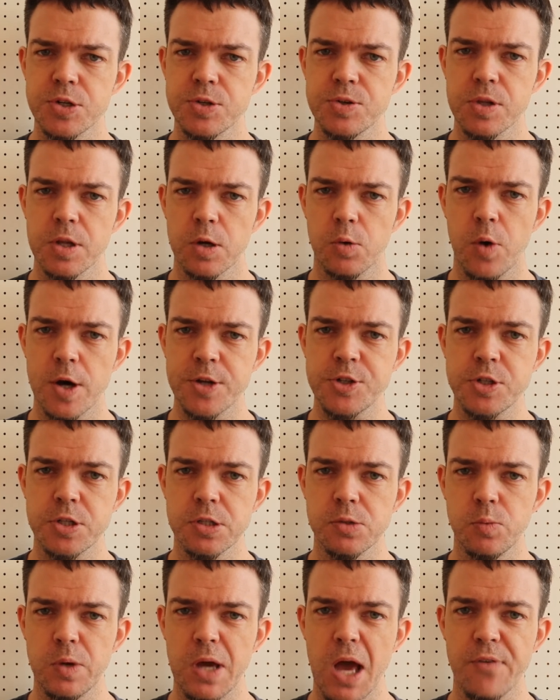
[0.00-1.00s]
to the
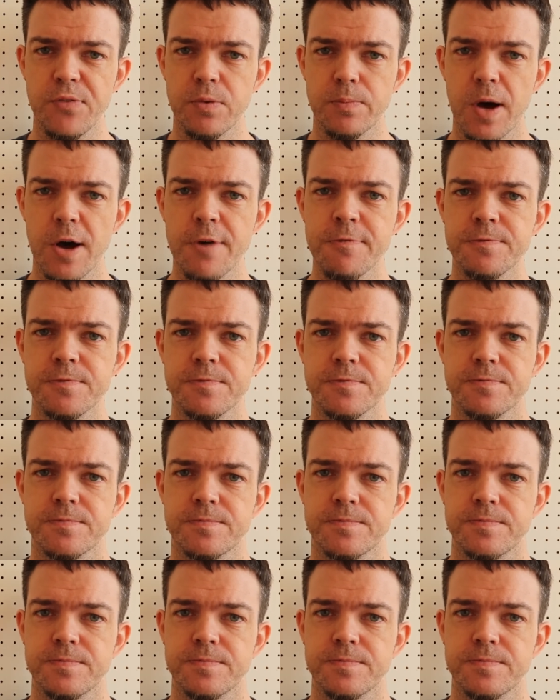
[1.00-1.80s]
question we have above?